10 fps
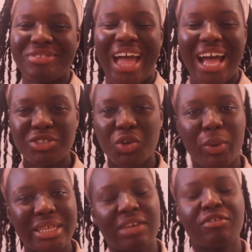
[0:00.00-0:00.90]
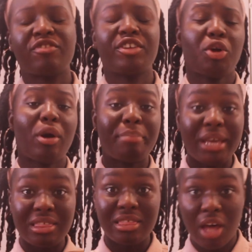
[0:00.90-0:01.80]
As always, give this video a big
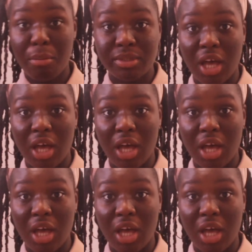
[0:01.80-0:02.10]
thumbs